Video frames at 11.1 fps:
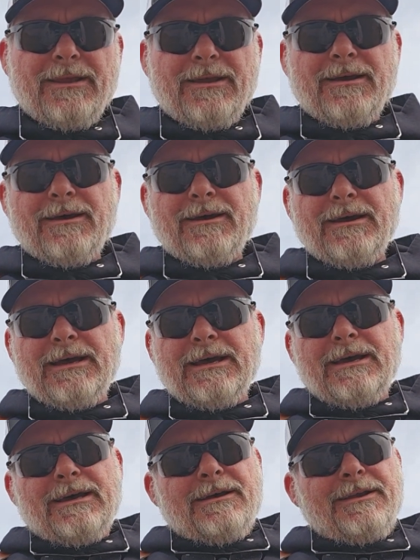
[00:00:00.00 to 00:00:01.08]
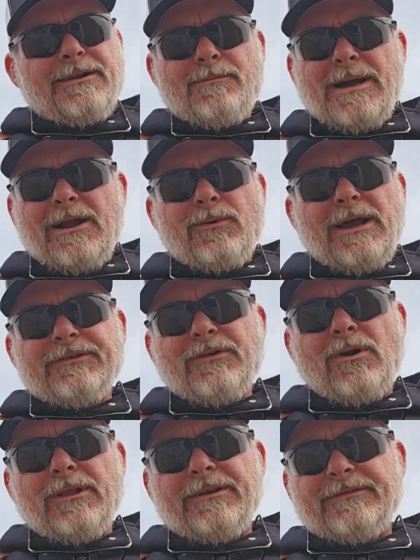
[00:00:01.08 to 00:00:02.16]
You know, back when I
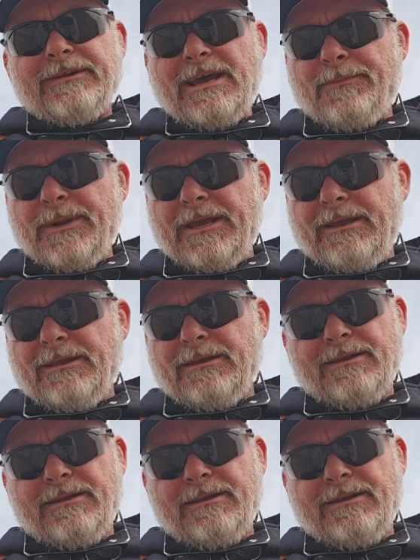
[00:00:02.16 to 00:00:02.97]
started as a deputy,